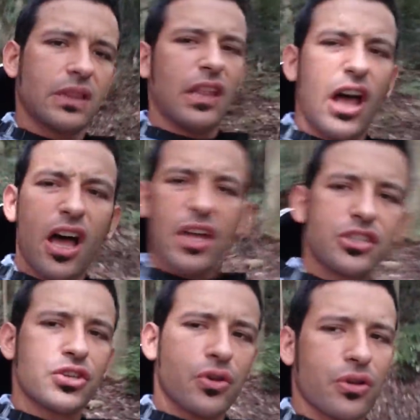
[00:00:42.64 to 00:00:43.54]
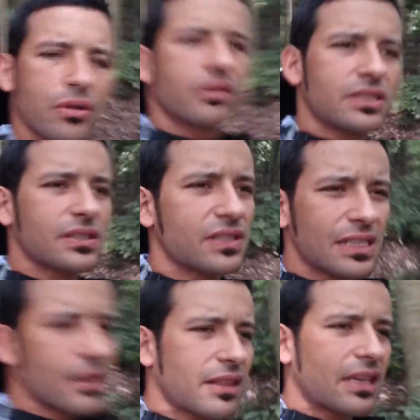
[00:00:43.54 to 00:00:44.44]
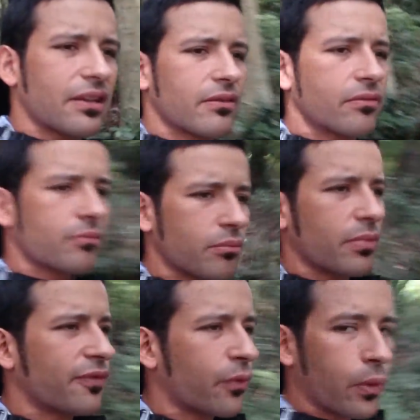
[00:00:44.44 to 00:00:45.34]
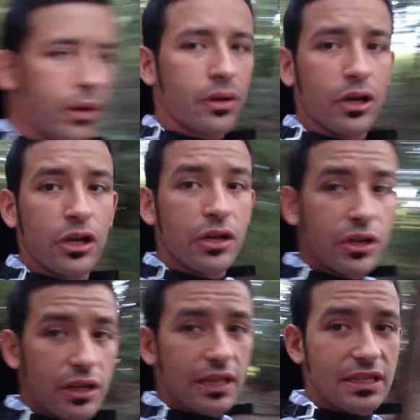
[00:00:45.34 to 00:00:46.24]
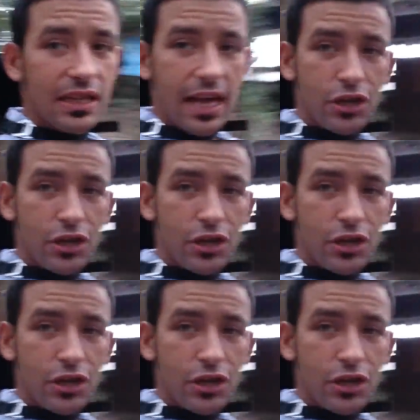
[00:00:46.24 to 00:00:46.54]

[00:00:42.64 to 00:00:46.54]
lodge or this is a little thing before you get to the